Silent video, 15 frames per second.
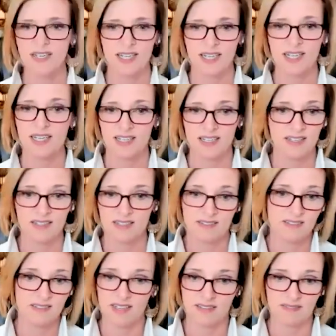on it some, but
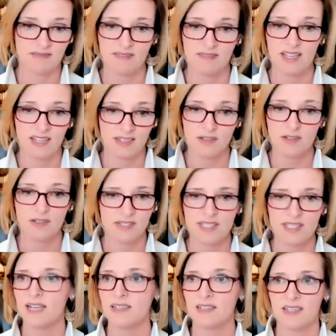it's not
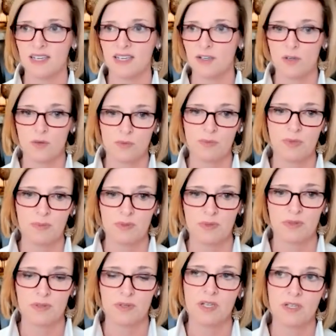exactly. I know when
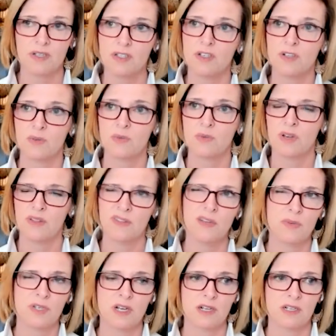people, and you know, I
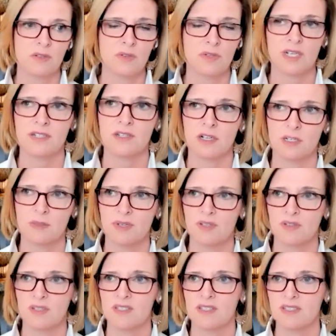think you and I talked
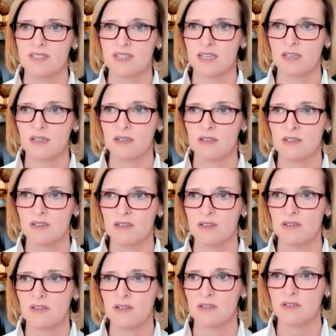about this, is that
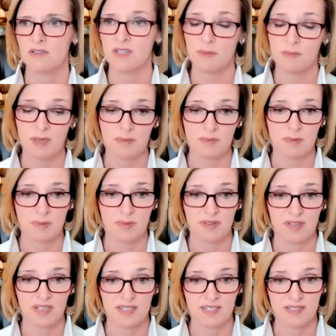sometimes people
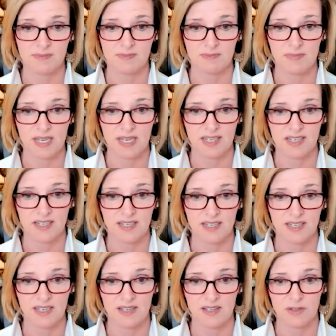think it's
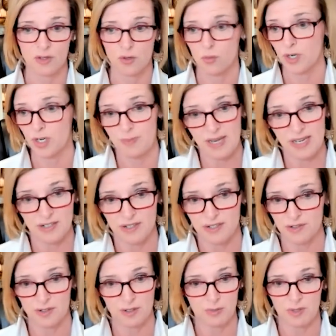making their work
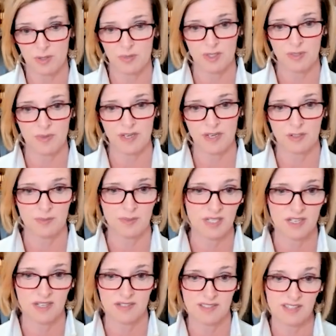better or their purpose better
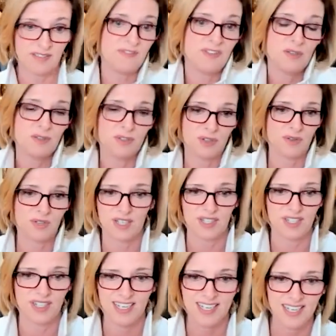because they feel so
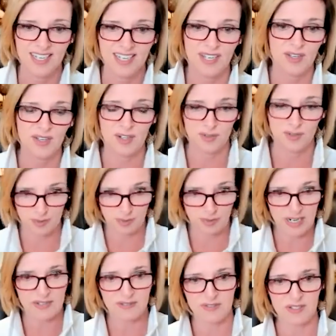good. You know, their
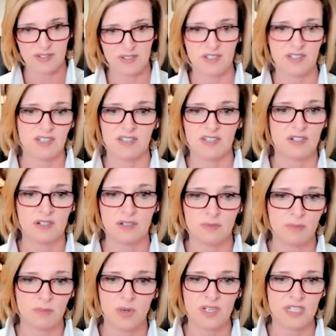brain feels good at
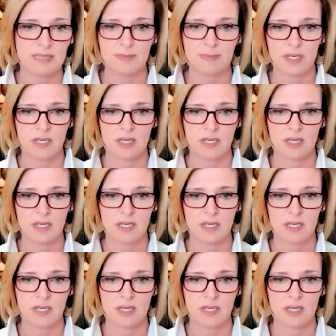certain points,